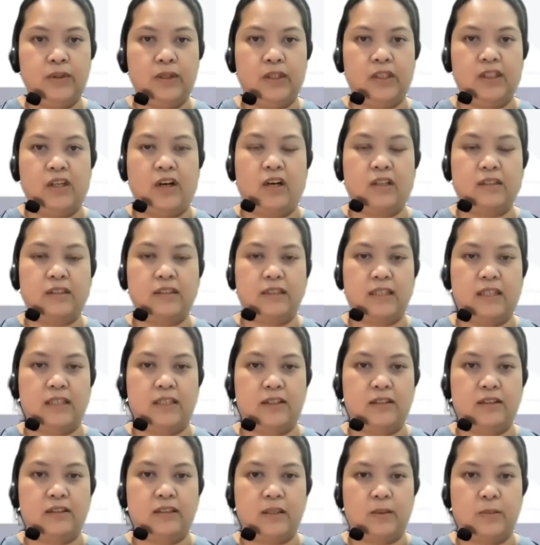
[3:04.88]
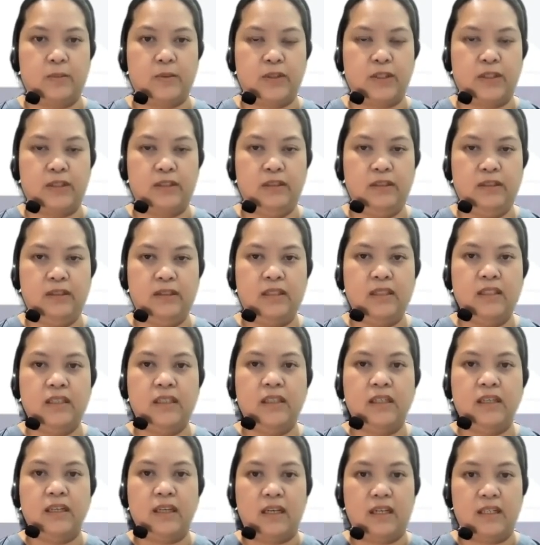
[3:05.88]
or oxygen consumption,
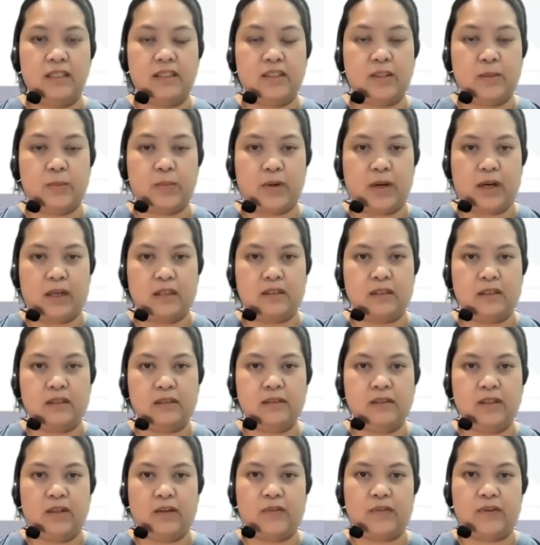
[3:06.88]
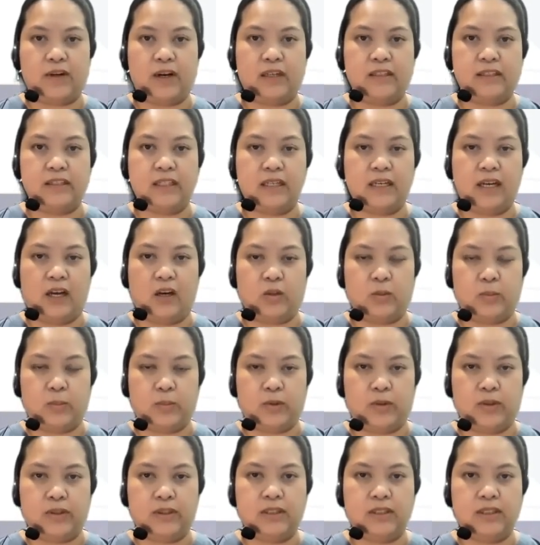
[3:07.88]
is the product of cardiac
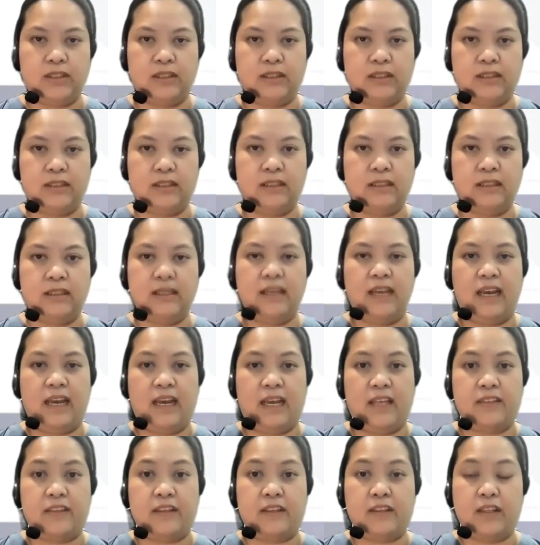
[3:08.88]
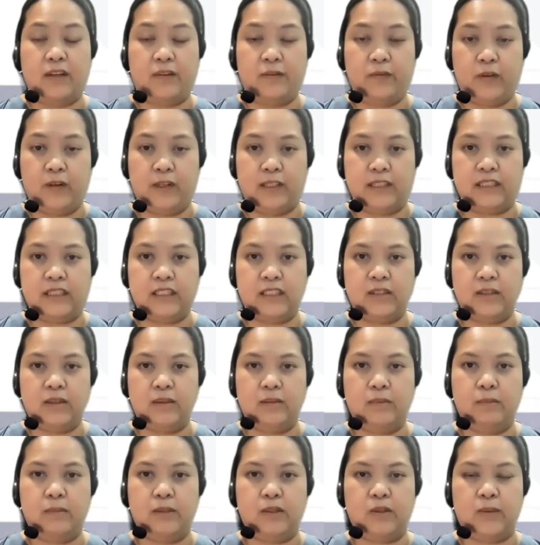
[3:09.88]
output and the difference
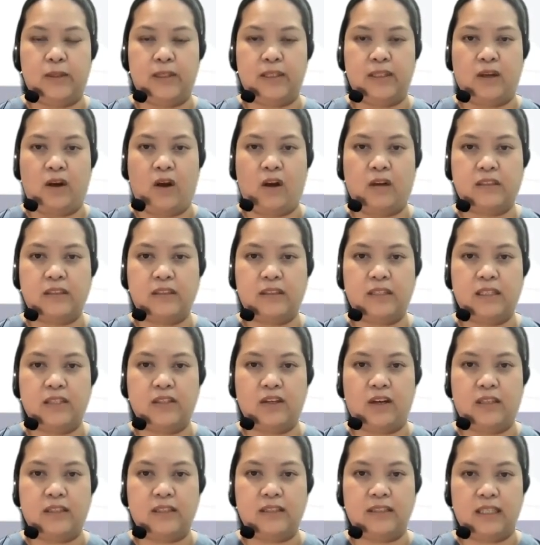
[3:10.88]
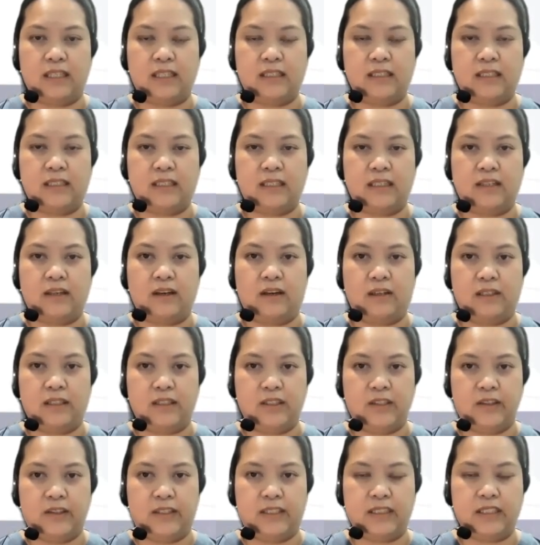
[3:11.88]
between the oxygen content in the
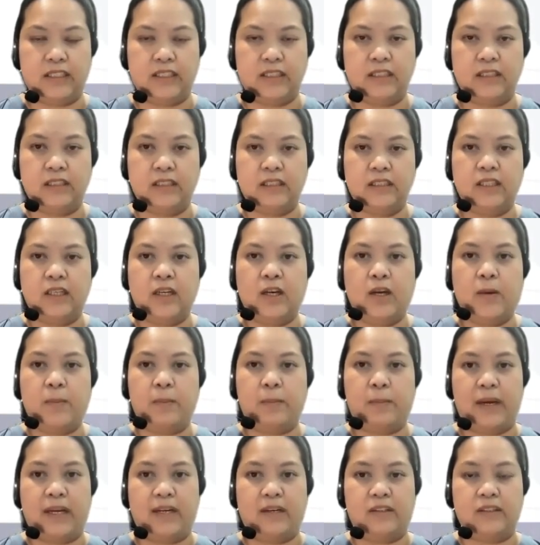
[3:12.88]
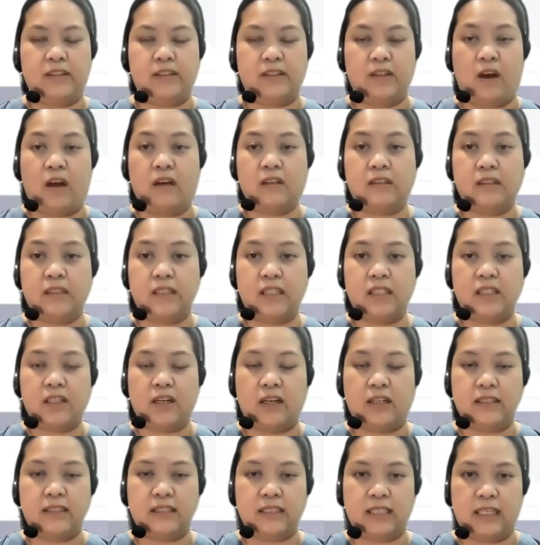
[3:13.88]
arteries minus the oxygen
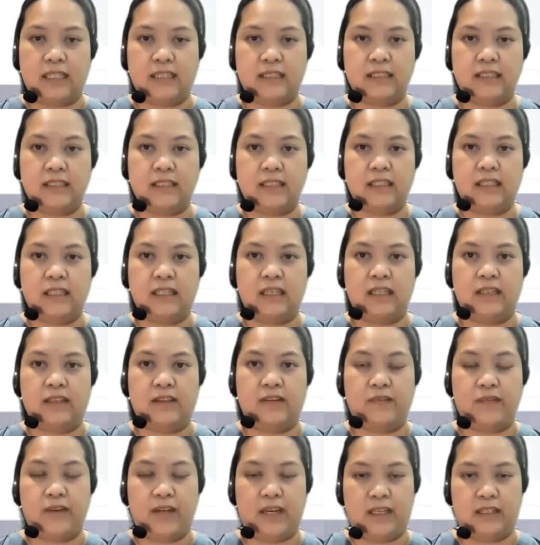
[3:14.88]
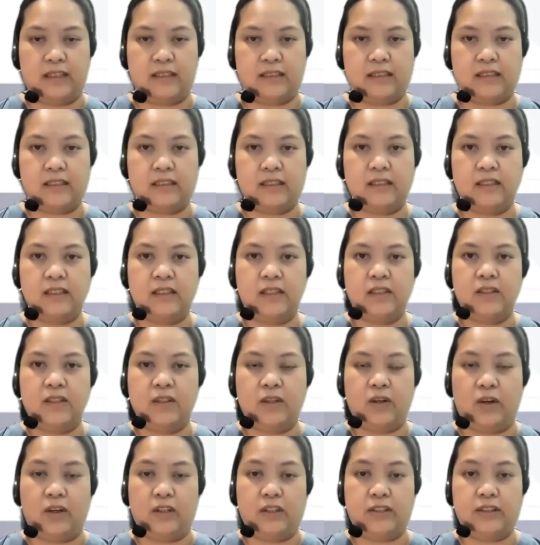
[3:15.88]
content in the veins,
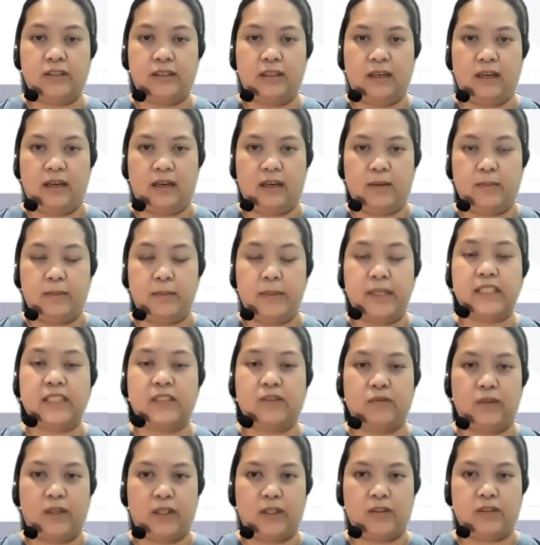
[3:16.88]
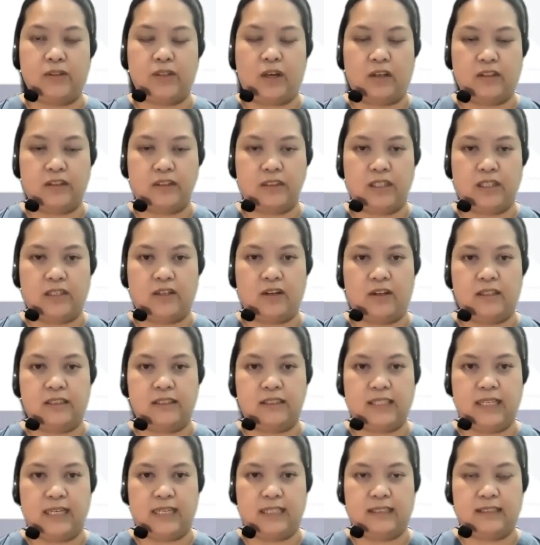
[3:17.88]
or mixed venous oxygen
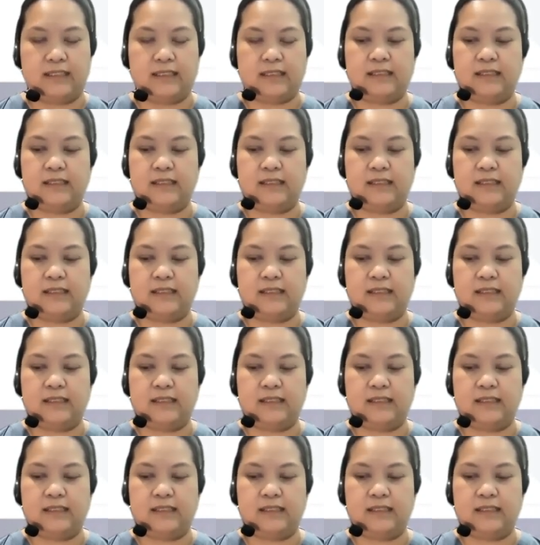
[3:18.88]
content.